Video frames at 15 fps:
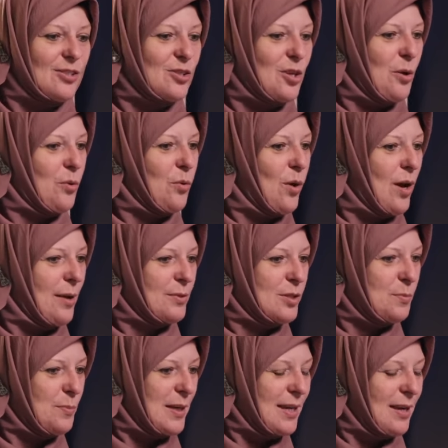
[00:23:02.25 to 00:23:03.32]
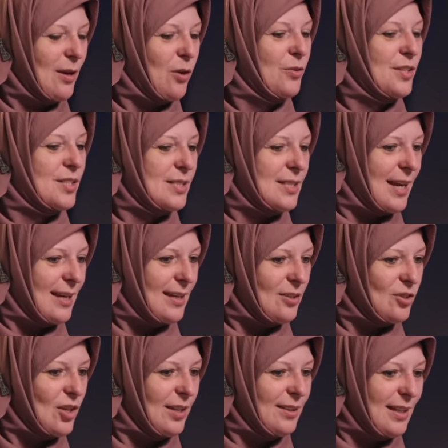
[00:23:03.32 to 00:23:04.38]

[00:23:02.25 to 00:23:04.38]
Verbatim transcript: so I was speaking on the stage,